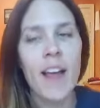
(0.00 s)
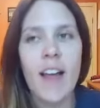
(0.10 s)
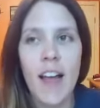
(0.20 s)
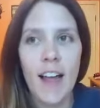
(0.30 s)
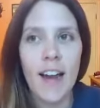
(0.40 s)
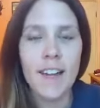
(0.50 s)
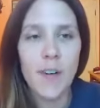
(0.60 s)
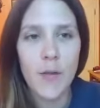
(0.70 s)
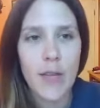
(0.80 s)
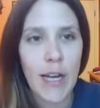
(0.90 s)
and I know
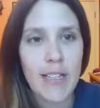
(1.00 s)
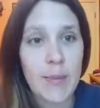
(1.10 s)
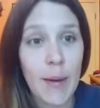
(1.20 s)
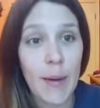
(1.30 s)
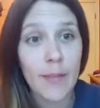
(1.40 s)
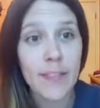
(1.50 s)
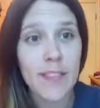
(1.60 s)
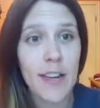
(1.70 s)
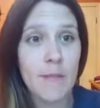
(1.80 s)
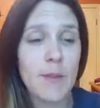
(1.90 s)
I've talked about it a few
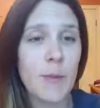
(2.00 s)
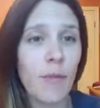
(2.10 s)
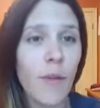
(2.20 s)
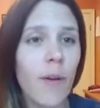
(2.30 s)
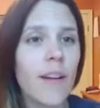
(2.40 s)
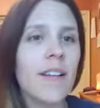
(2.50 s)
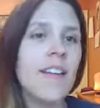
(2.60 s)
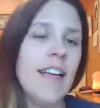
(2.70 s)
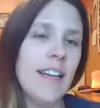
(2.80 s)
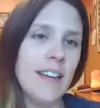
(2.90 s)
times before,
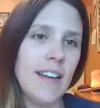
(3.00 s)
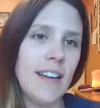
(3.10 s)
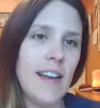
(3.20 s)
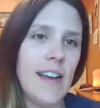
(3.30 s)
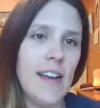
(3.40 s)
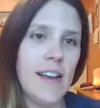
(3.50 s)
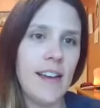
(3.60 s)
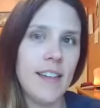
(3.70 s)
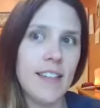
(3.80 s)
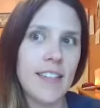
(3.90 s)

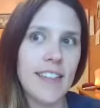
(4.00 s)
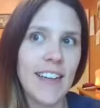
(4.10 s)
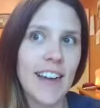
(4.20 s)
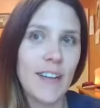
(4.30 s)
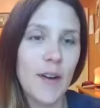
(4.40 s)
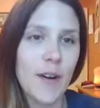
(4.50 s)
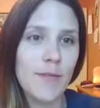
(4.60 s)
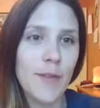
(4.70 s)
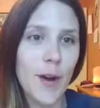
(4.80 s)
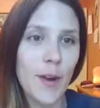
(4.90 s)
and I know
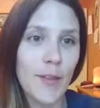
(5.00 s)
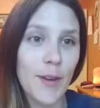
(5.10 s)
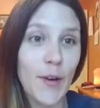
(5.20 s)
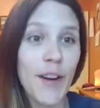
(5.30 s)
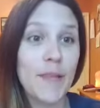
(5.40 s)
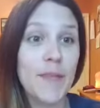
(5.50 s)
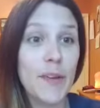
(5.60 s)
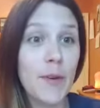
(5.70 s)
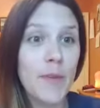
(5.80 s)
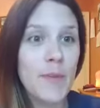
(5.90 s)
I've gone over quite a
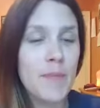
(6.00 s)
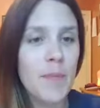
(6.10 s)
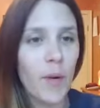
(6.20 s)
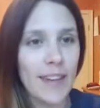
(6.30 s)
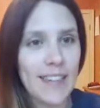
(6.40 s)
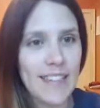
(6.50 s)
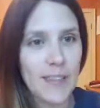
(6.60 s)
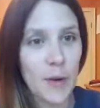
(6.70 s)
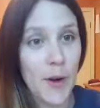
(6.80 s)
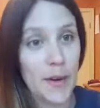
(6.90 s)
few points
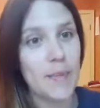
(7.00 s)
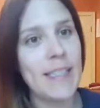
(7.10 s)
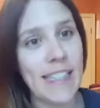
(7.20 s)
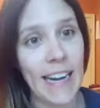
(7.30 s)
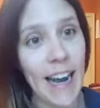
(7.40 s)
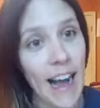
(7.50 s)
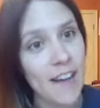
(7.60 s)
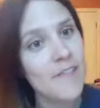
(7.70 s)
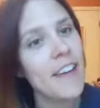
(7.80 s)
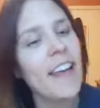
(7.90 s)
or arguments that I
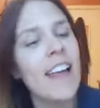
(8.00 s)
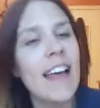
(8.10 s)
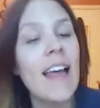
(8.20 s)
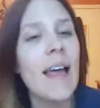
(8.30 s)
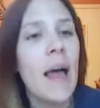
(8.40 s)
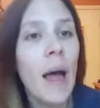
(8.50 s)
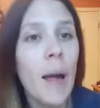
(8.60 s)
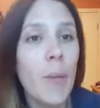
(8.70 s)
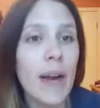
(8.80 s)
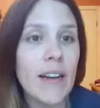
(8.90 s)
have,
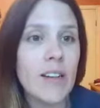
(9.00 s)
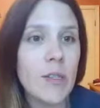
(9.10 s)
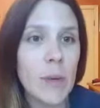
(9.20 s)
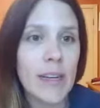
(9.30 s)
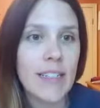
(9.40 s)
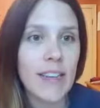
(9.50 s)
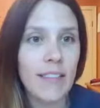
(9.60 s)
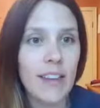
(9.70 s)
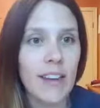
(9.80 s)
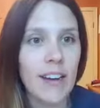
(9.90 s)
but I just wanted to give
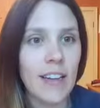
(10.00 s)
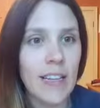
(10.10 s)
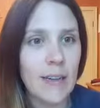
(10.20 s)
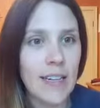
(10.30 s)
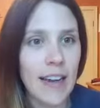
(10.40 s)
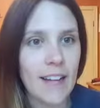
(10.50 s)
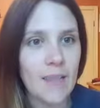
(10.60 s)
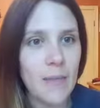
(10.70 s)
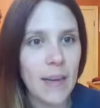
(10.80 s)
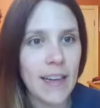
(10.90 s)
you a little lowdown
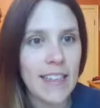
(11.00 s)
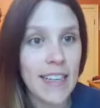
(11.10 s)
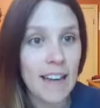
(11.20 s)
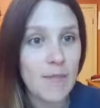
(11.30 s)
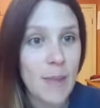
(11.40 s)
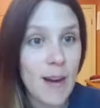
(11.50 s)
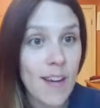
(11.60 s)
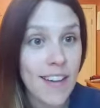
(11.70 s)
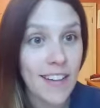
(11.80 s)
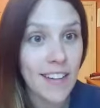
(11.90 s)
because I haven't been on
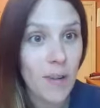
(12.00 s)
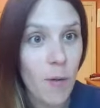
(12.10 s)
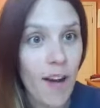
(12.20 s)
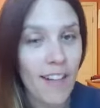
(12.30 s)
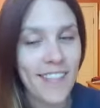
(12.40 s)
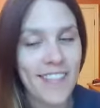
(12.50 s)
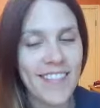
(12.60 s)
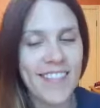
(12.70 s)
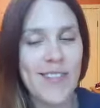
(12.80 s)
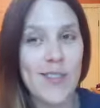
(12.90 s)
in a little while.
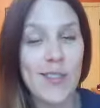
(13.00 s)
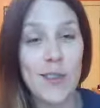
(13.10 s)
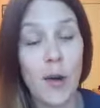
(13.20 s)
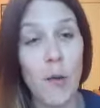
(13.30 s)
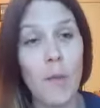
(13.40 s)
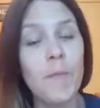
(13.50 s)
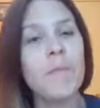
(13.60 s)
So,